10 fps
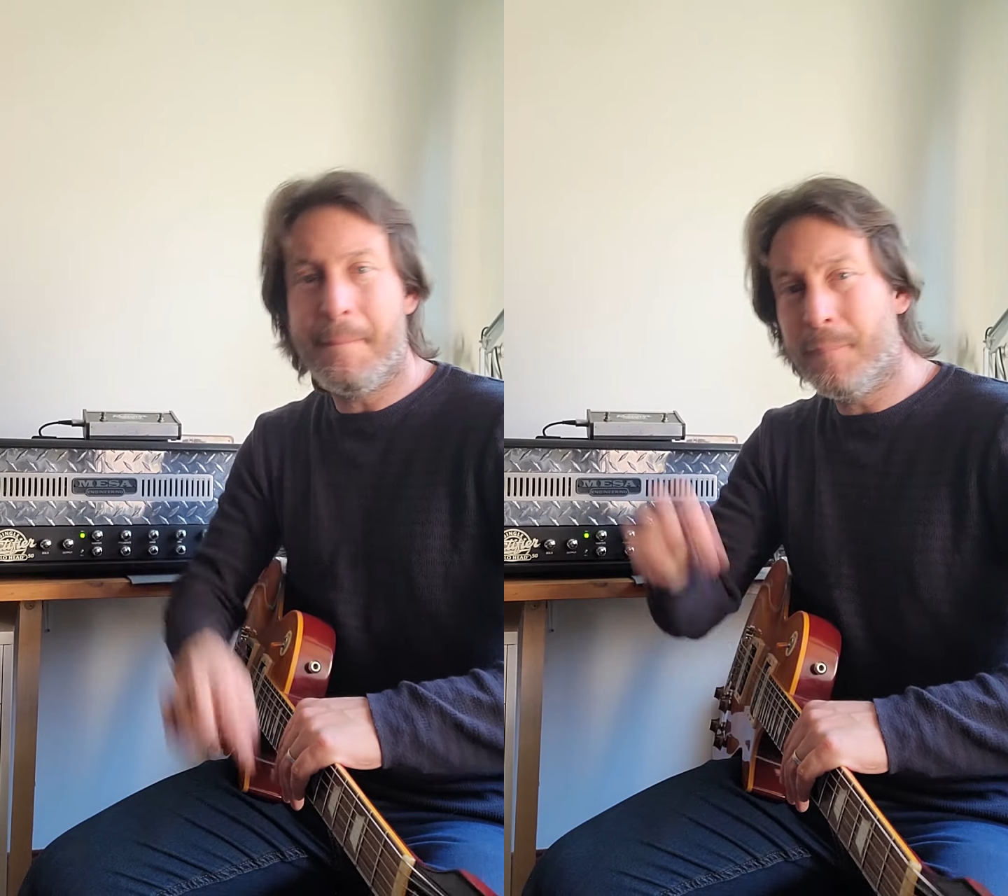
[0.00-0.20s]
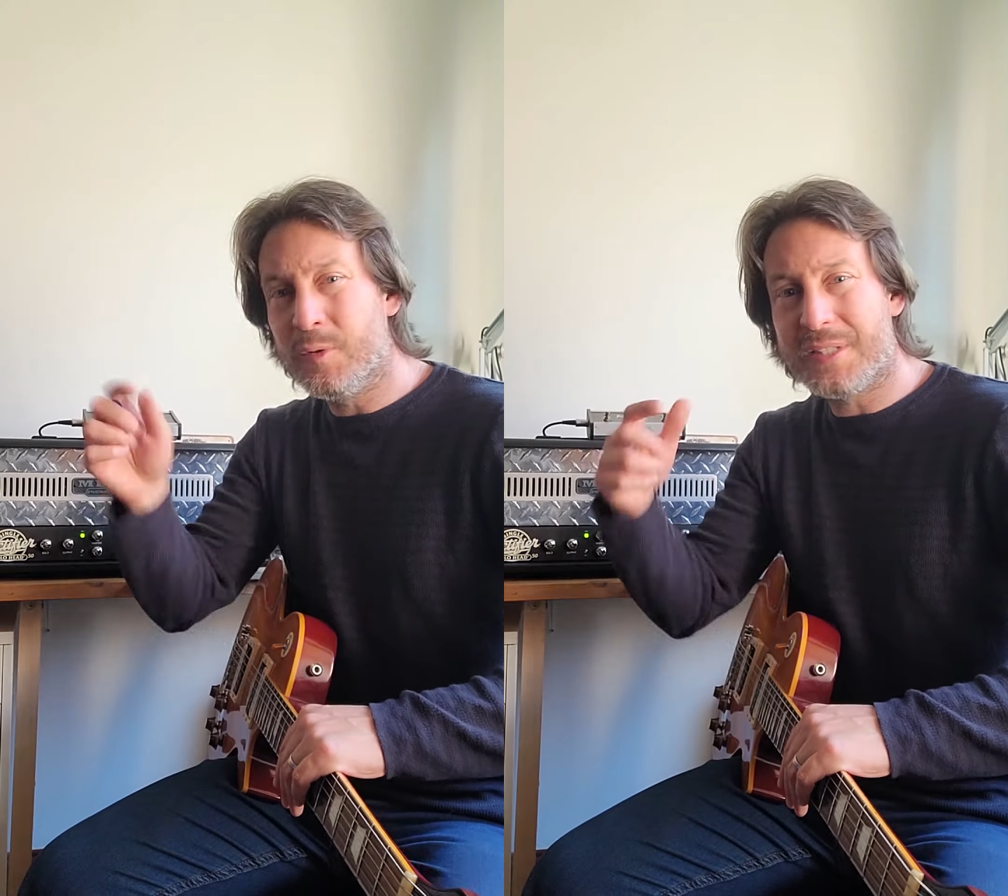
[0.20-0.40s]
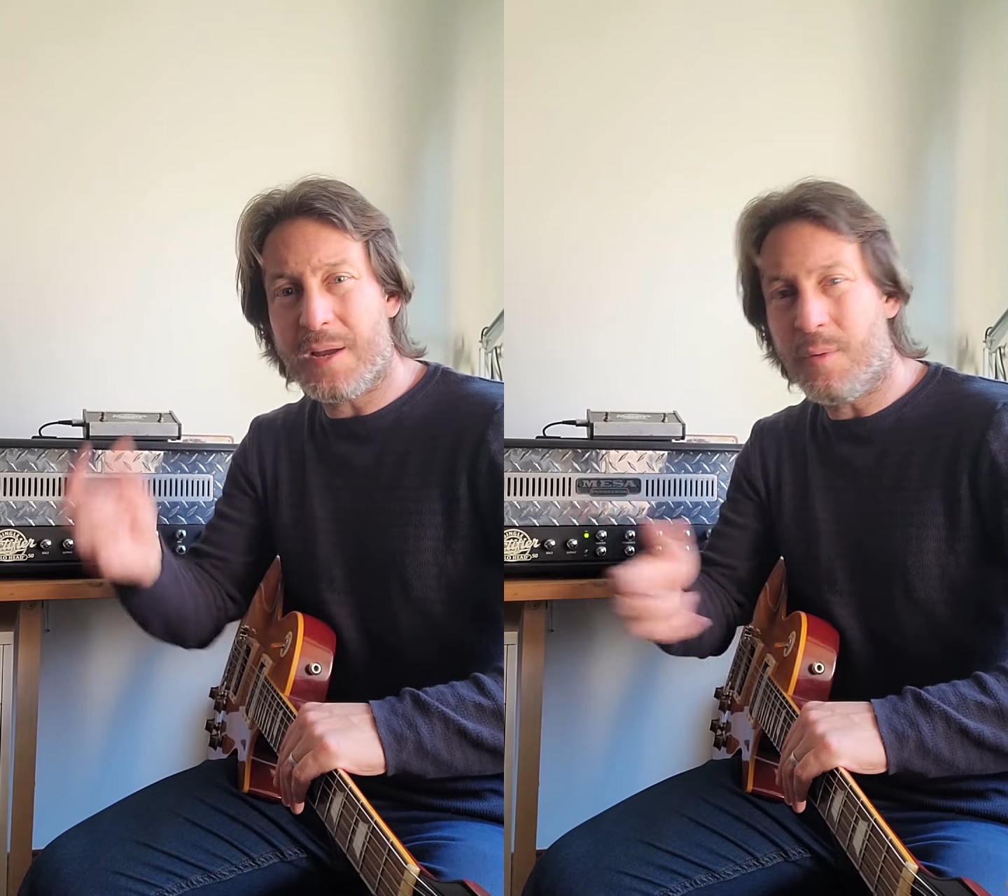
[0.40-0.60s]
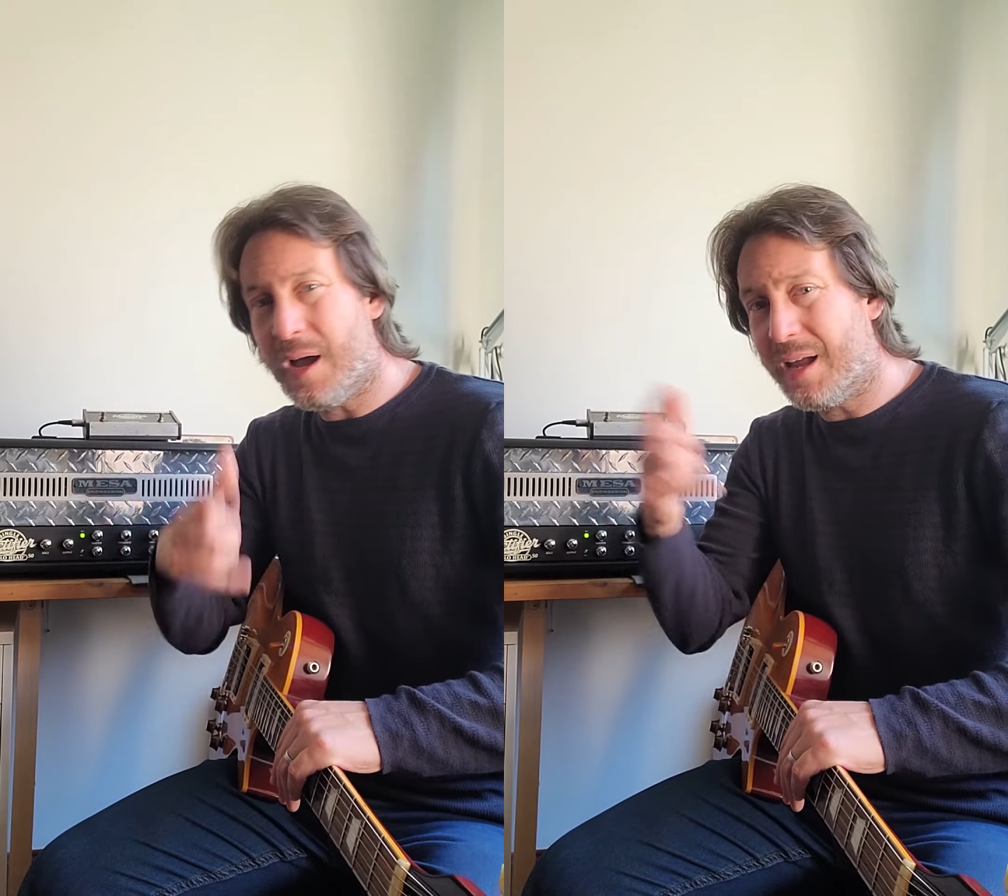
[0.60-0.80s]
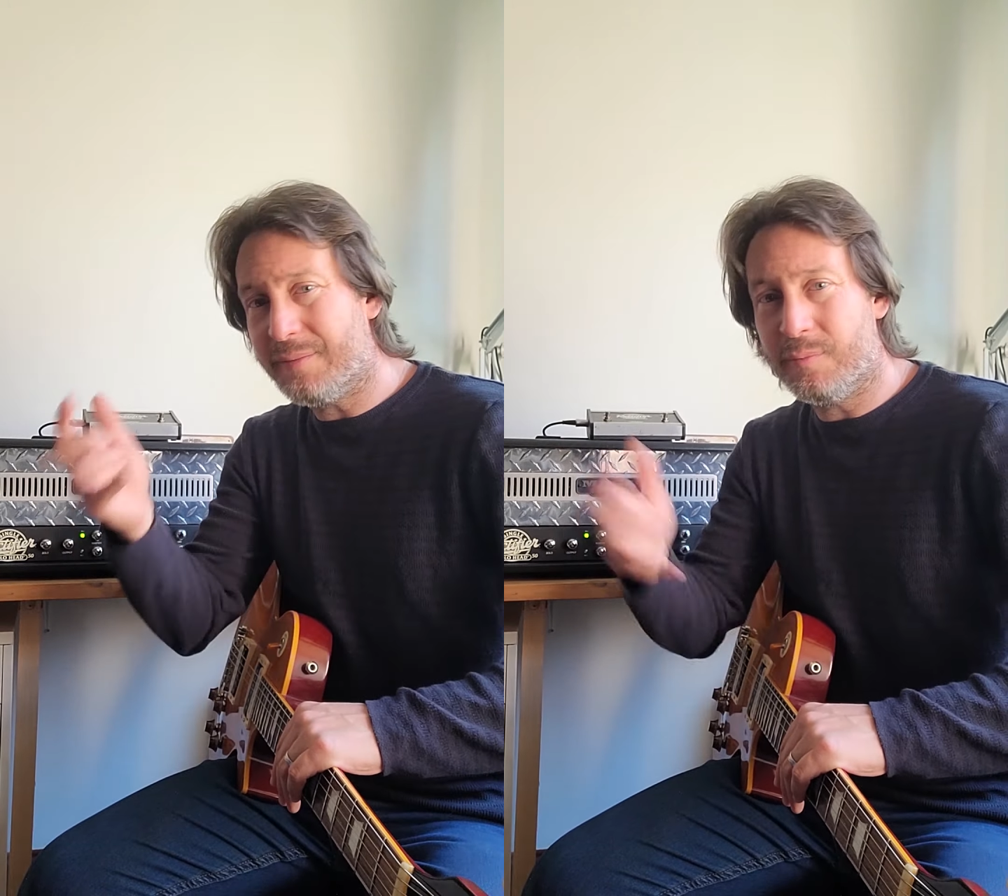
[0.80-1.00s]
multi-watt,